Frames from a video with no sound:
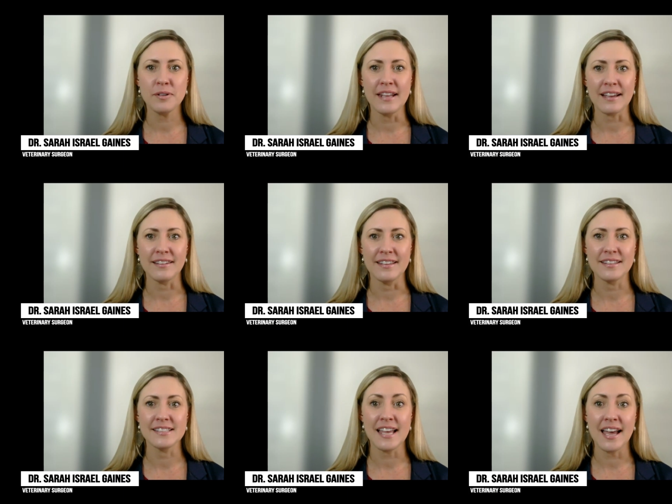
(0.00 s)
neck
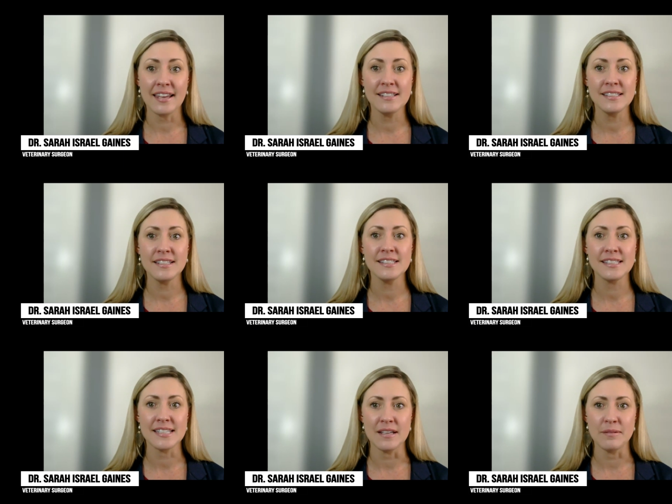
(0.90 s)
length is added to the
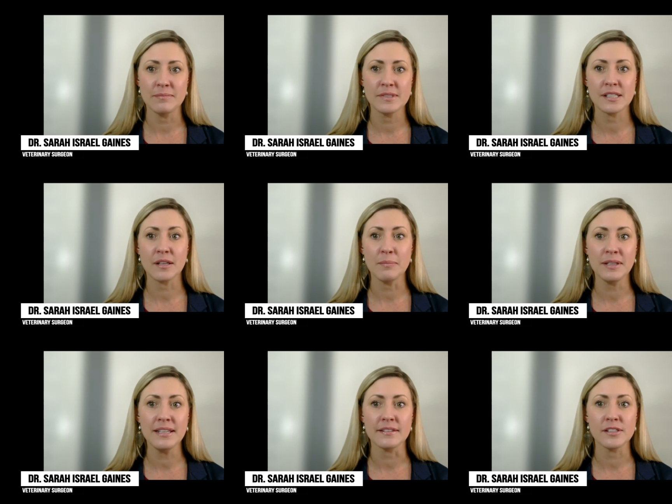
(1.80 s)
stem to
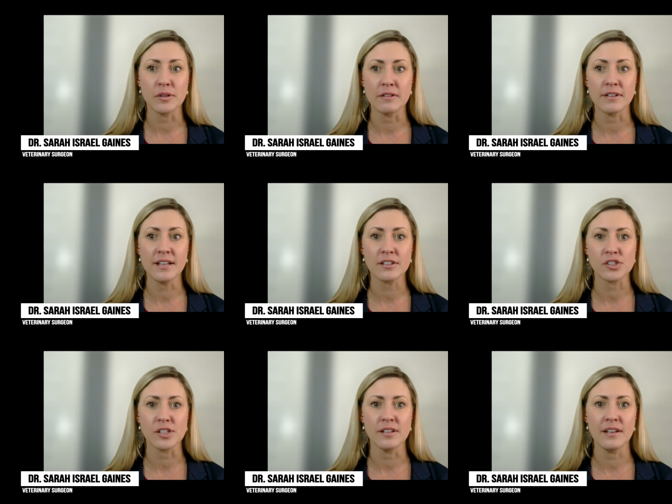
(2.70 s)
complete the joint
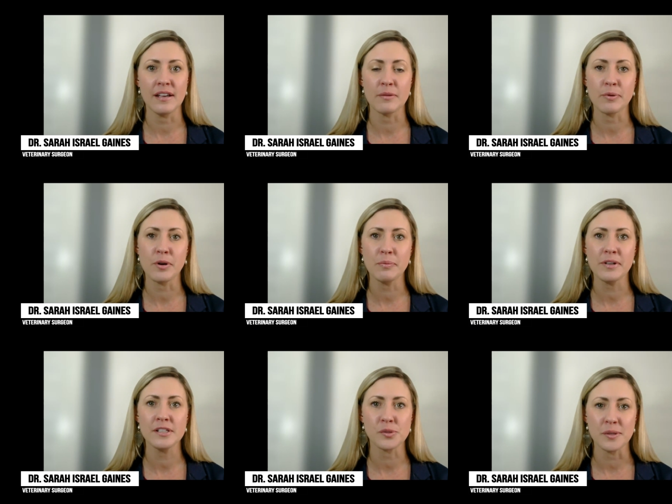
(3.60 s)
reduction at
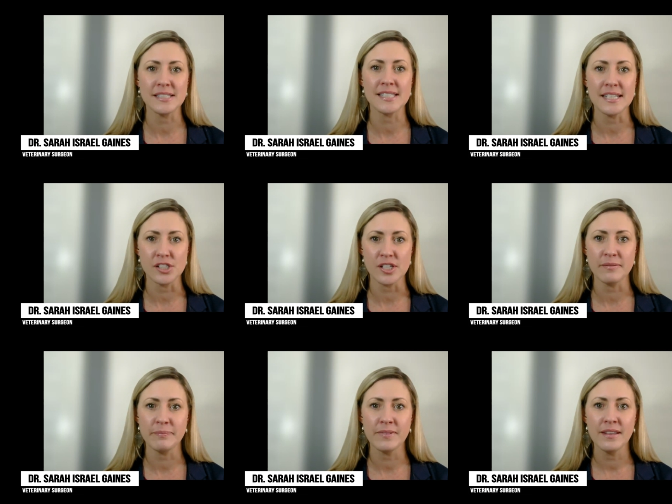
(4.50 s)
appropriate joint
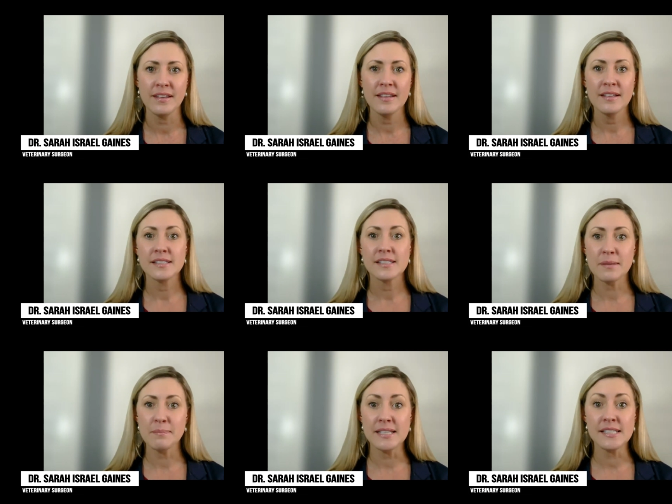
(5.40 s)
tension.
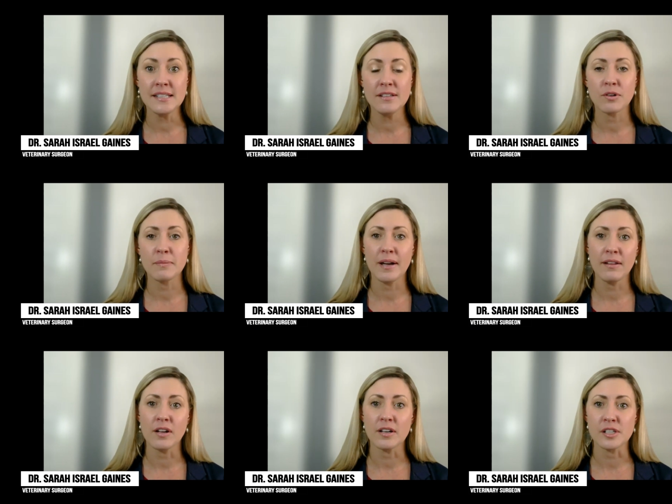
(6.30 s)
Cemented or
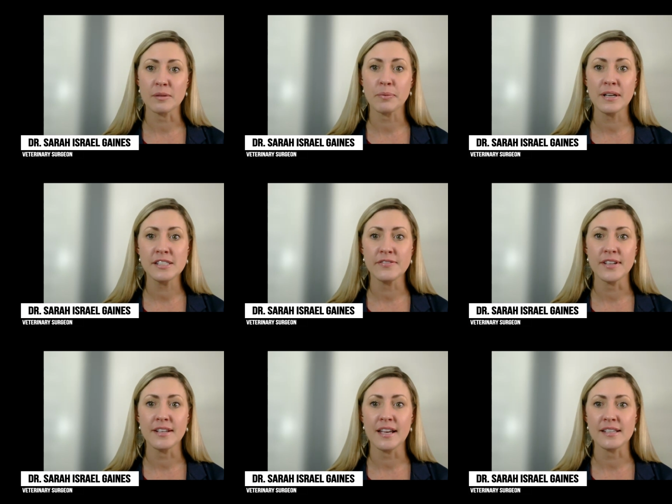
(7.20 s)
biologic
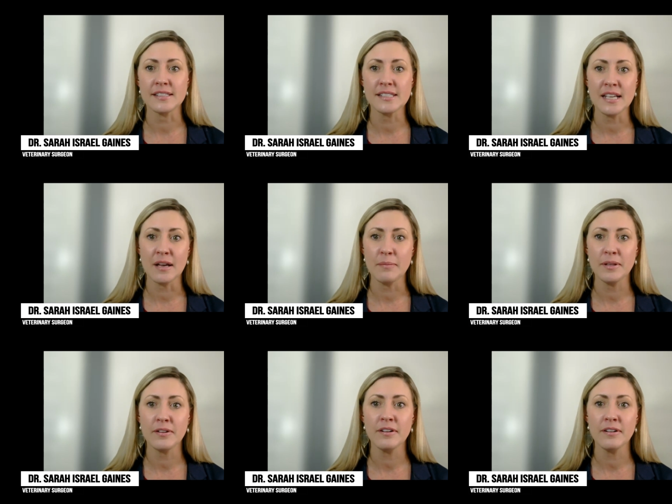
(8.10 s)
press-fit
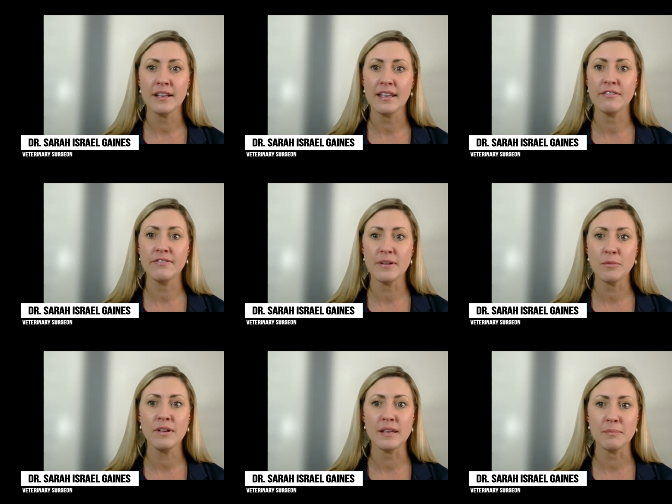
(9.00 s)
acetabular and
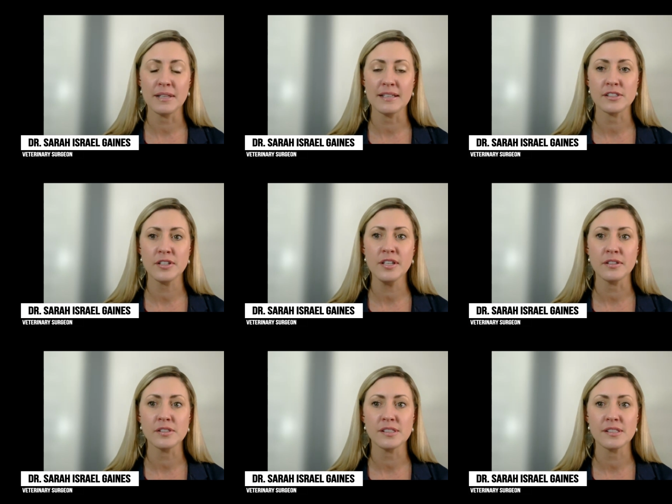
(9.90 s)
femoral implants are
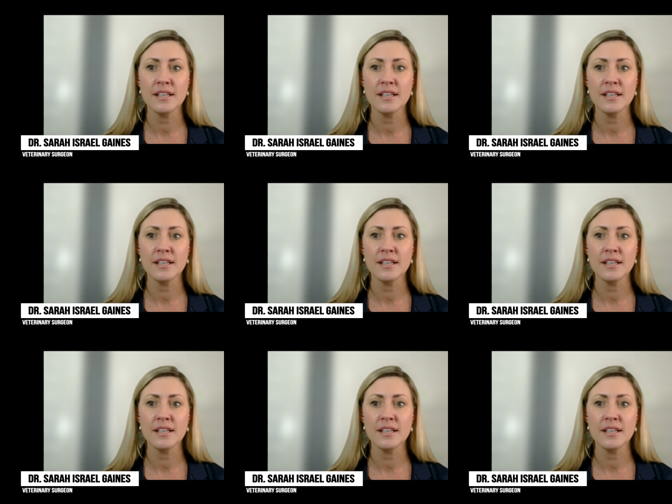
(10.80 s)
used,